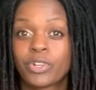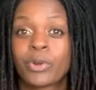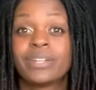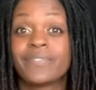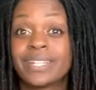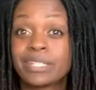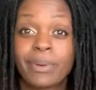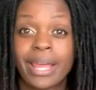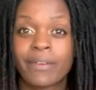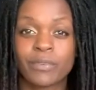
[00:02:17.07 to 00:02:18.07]
invented
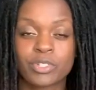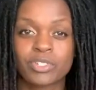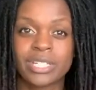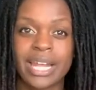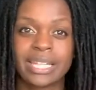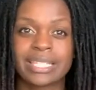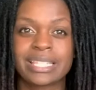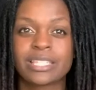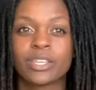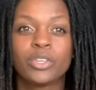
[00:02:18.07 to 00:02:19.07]
by Afro-Trinidadians.
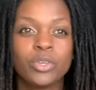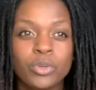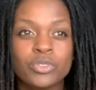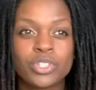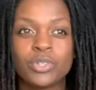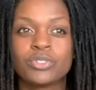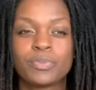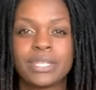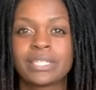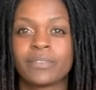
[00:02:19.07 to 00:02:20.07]
It's a huge, huge
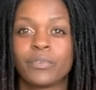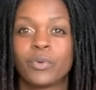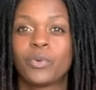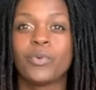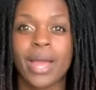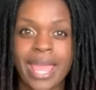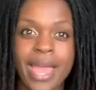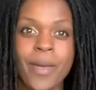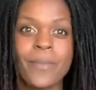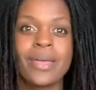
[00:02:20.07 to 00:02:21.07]
piece of who I
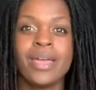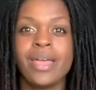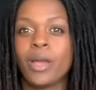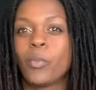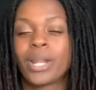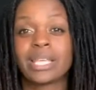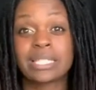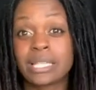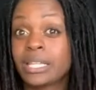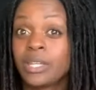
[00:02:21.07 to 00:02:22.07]
am, what I
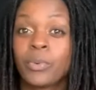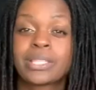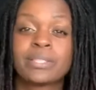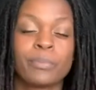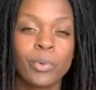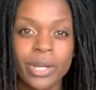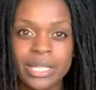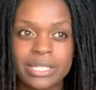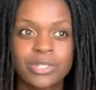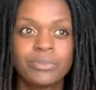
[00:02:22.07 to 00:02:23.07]
study, what's
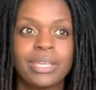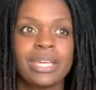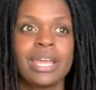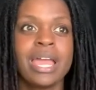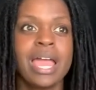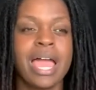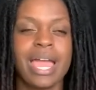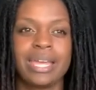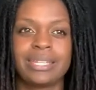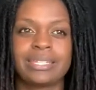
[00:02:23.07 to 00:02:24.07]
important to me.
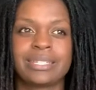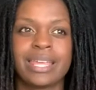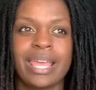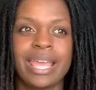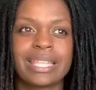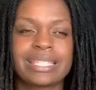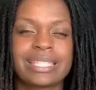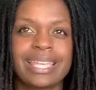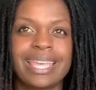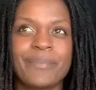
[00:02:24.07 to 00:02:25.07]
And it's
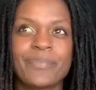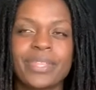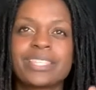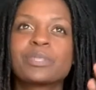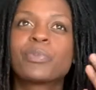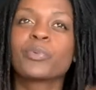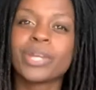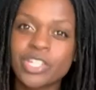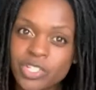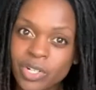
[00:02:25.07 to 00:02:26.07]

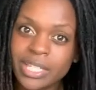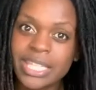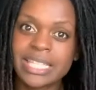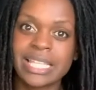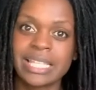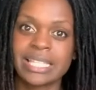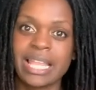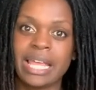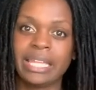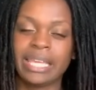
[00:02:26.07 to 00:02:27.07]
inspirational in the sense
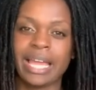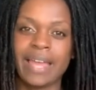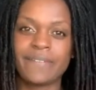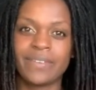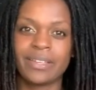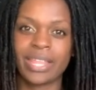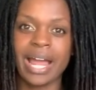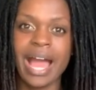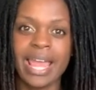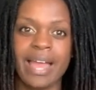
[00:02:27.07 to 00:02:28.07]
that, like, I feel that
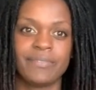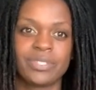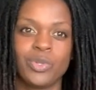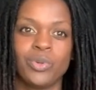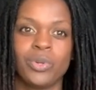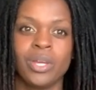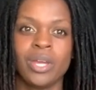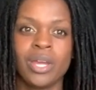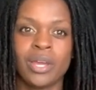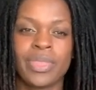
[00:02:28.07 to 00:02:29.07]

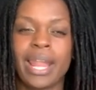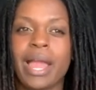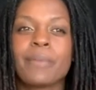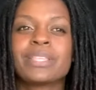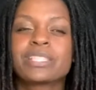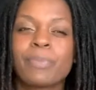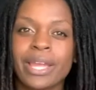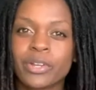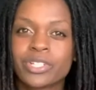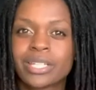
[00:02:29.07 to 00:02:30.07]
I'm
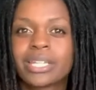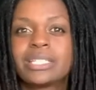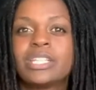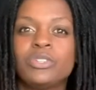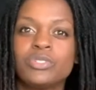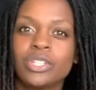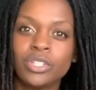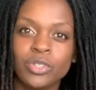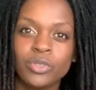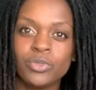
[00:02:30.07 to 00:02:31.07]
inspired to continue to
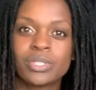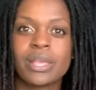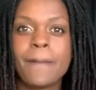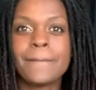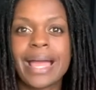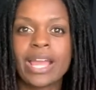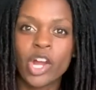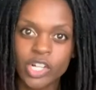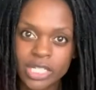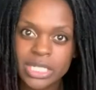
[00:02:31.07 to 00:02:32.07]
use my
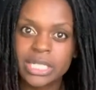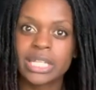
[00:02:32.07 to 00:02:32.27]
art